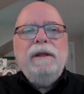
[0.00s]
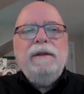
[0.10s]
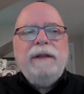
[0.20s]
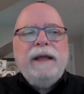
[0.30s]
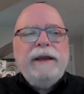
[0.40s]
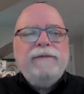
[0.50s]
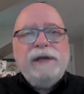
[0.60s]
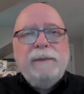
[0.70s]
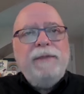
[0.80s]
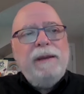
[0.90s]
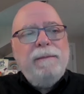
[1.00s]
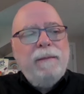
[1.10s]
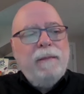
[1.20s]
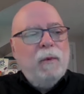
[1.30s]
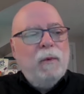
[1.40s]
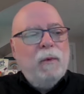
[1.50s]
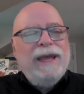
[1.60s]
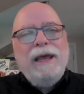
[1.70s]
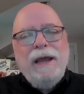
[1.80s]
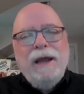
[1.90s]
that if something we
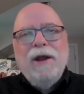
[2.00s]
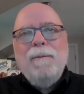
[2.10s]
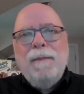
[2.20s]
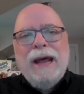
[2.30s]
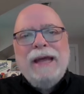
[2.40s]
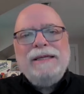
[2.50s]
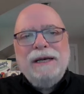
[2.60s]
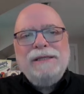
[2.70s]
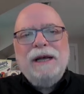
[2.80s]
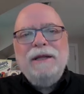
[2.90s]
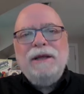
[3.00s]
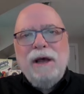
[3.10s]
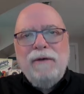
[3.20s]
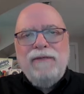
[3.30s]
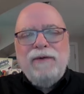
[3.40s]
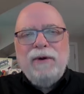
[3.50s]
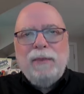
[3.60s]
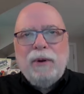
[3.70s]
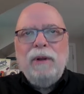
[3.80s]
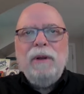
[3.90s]
hear makes us uncomfortable,